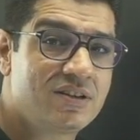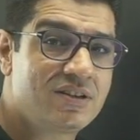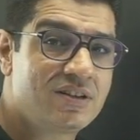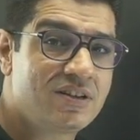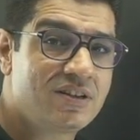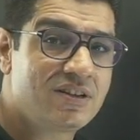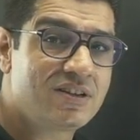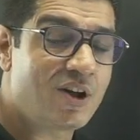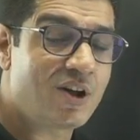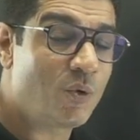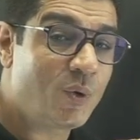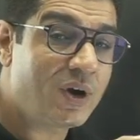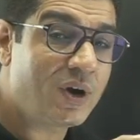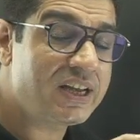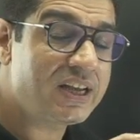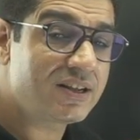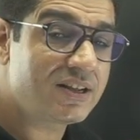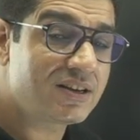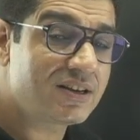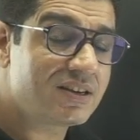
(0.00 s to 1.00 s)
Now what
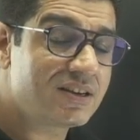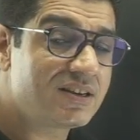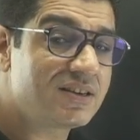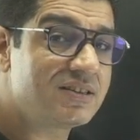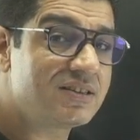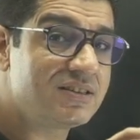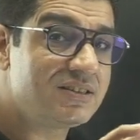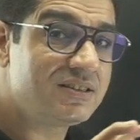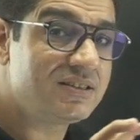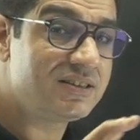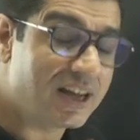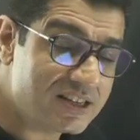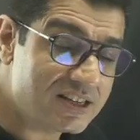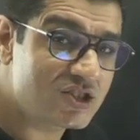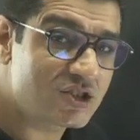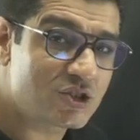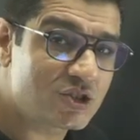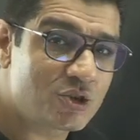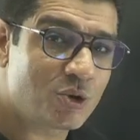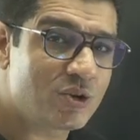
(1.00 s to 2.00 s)
does
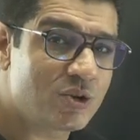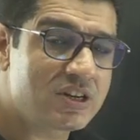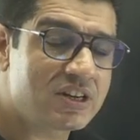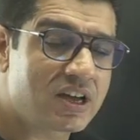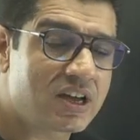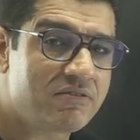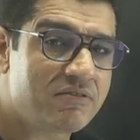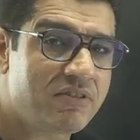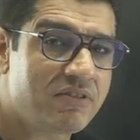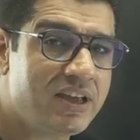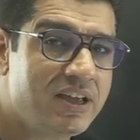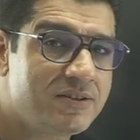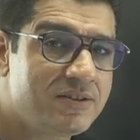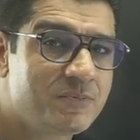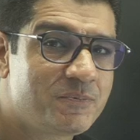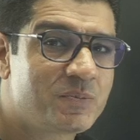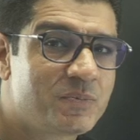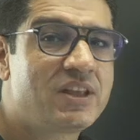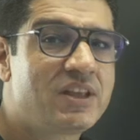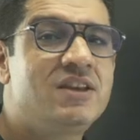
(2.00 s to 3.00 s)
tone convey?
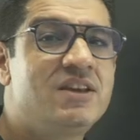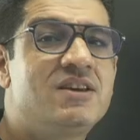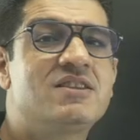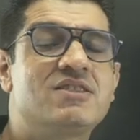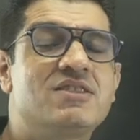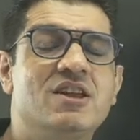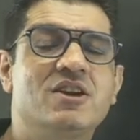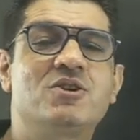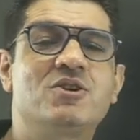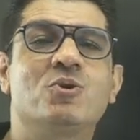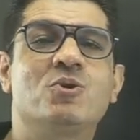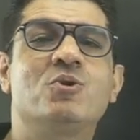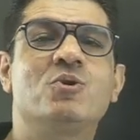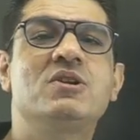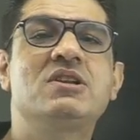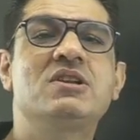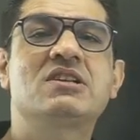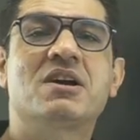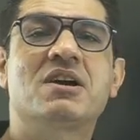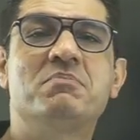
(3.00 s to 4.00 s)
The
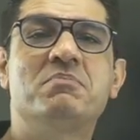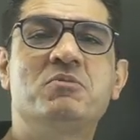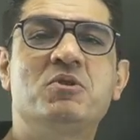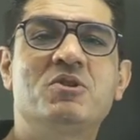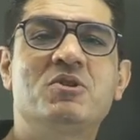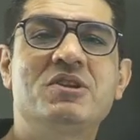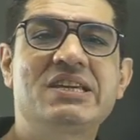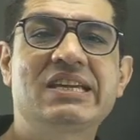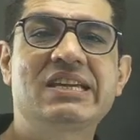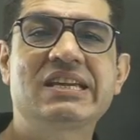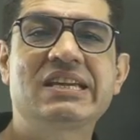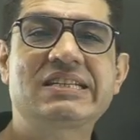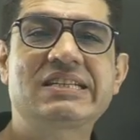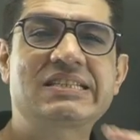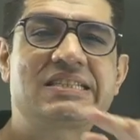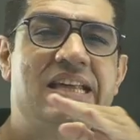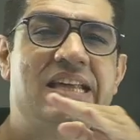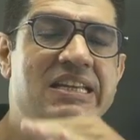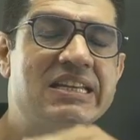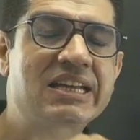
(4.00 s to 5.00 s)
tone communicates
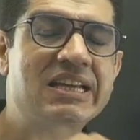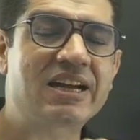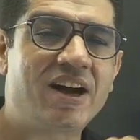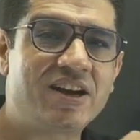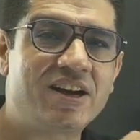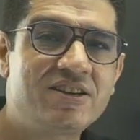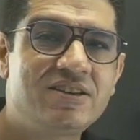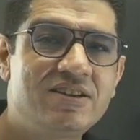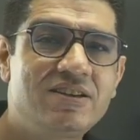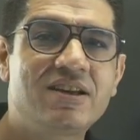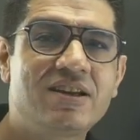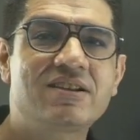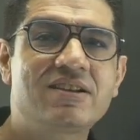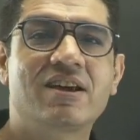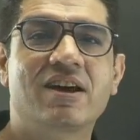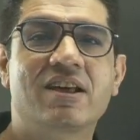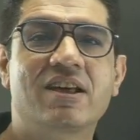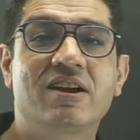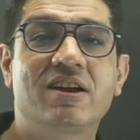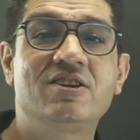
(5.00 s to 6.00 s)
that
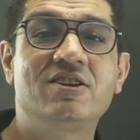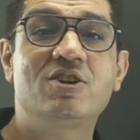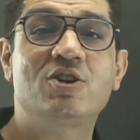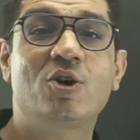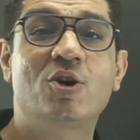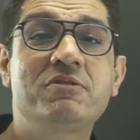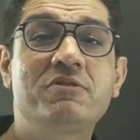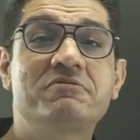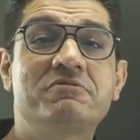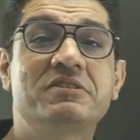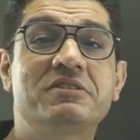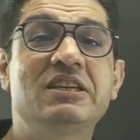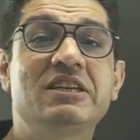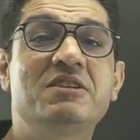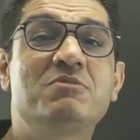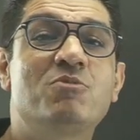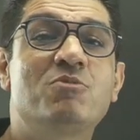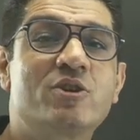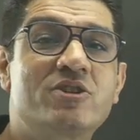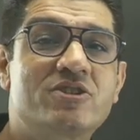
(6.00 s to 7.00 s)
undercurrent of
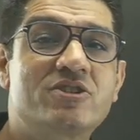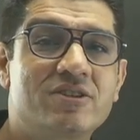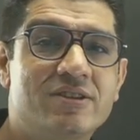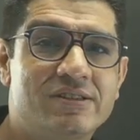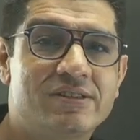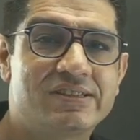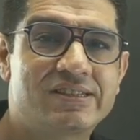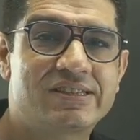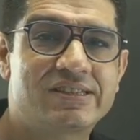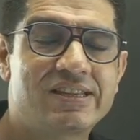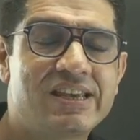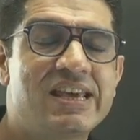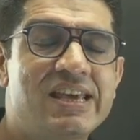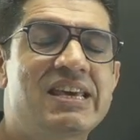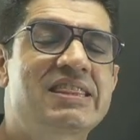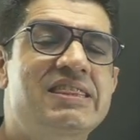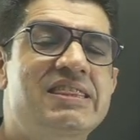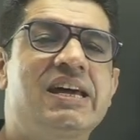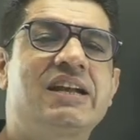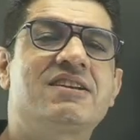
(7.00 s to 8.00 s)
emotions,
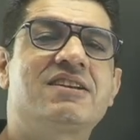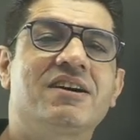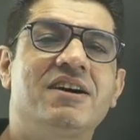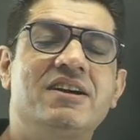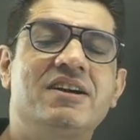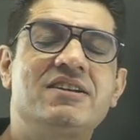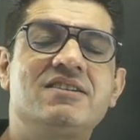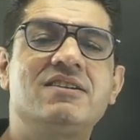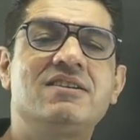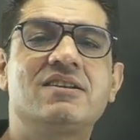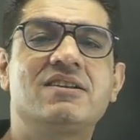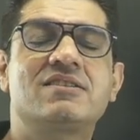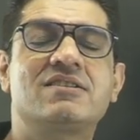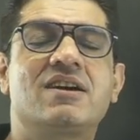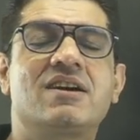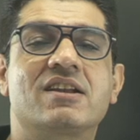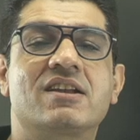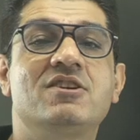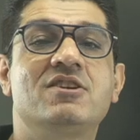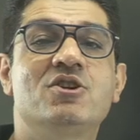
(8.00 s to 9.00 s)
that
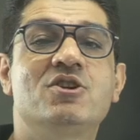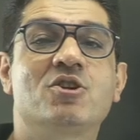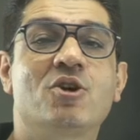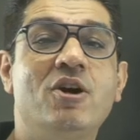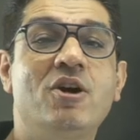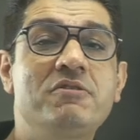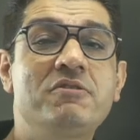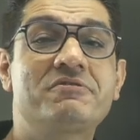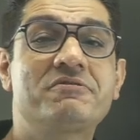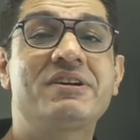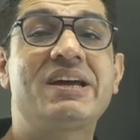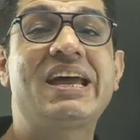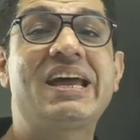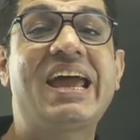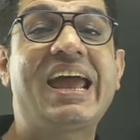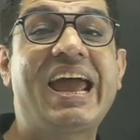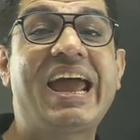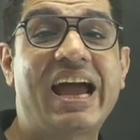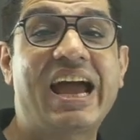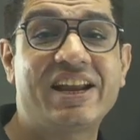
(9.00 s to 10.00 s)
undercurrent of
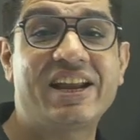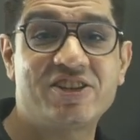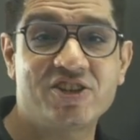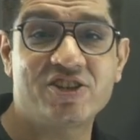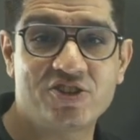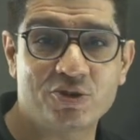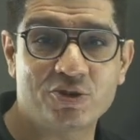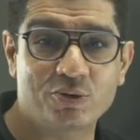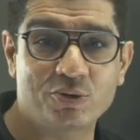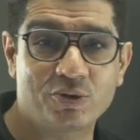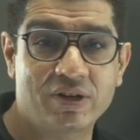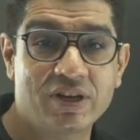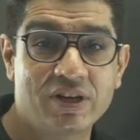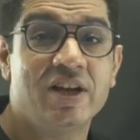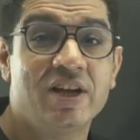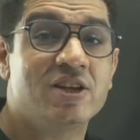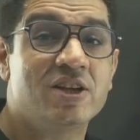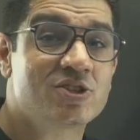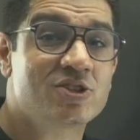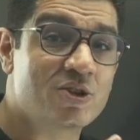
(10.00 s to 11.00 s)
attitude.
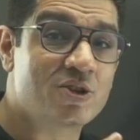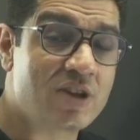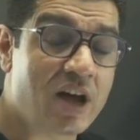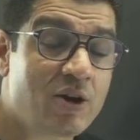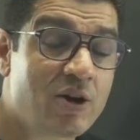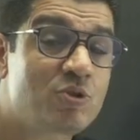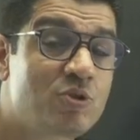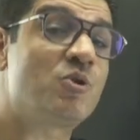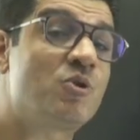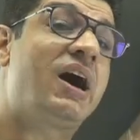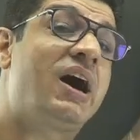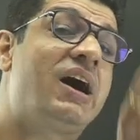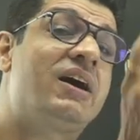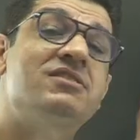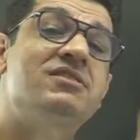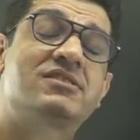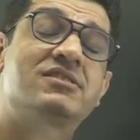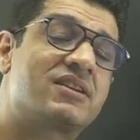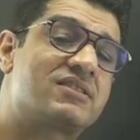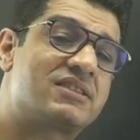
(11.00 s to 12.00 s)
So now to
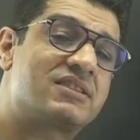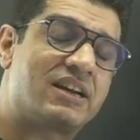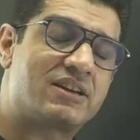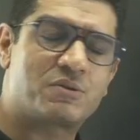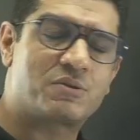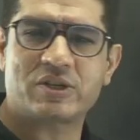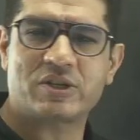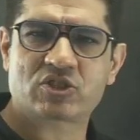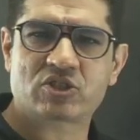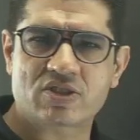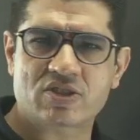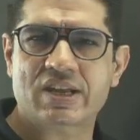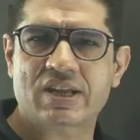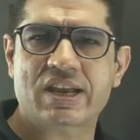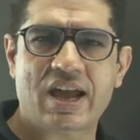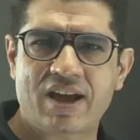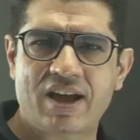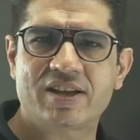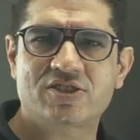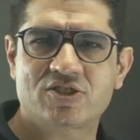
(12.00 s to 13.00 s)
answer that question that I
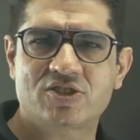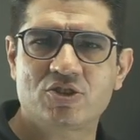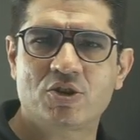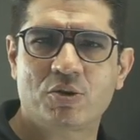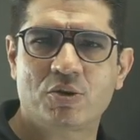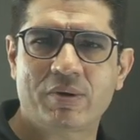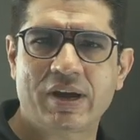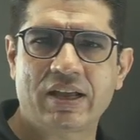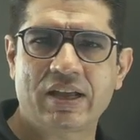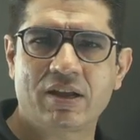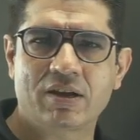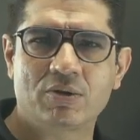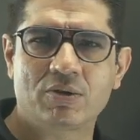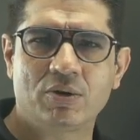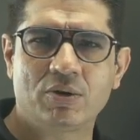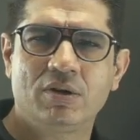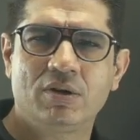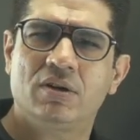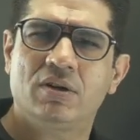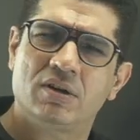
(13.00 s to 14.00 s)
asked you a while
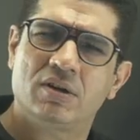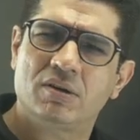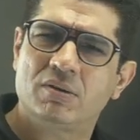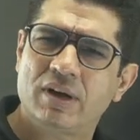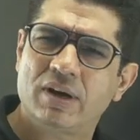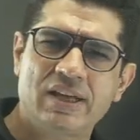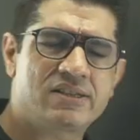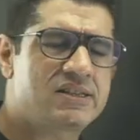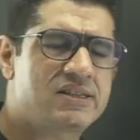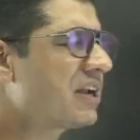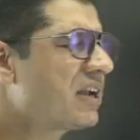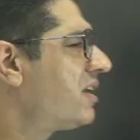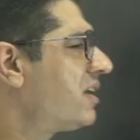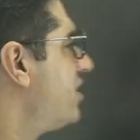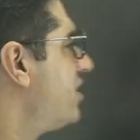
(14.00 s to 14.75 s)
ago, what exactly is